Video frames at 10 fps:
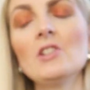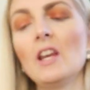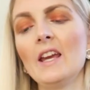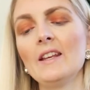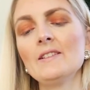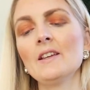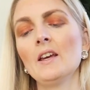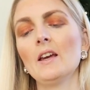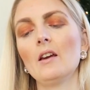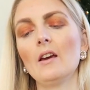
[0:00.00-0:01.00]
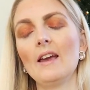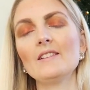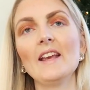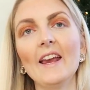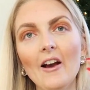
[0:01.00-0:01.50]
shade,
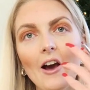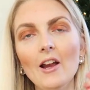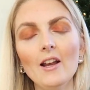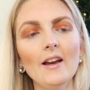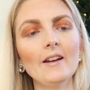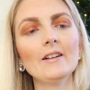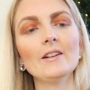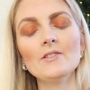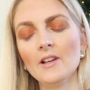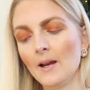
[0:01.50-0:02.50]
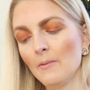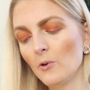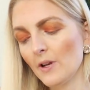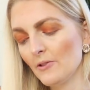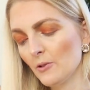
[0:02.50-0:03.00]
it's a eyeliner, so I'm
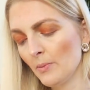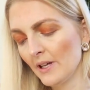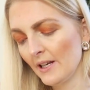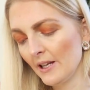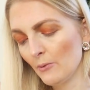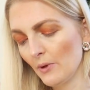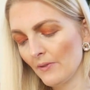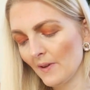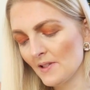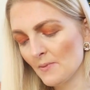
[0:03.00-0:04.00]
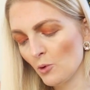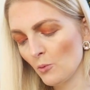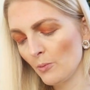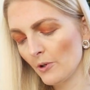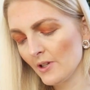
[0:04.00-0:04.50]
going to apply that with a
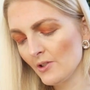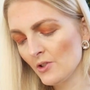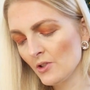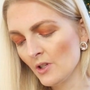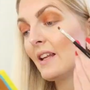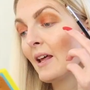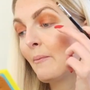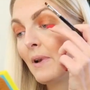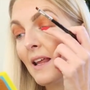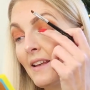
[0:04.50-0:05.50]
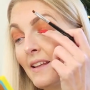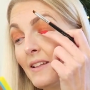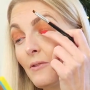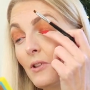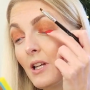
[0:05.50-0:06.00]
small brush. Then I'm blending
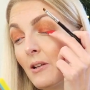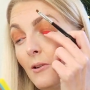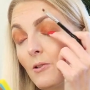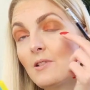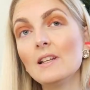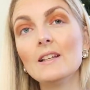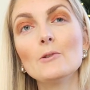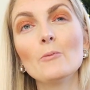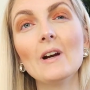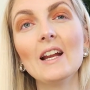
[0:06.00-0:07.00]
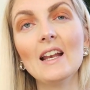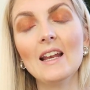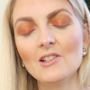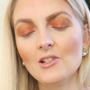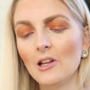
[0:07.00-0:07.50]
it really closely to my
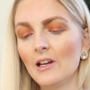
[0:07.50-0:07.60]
lash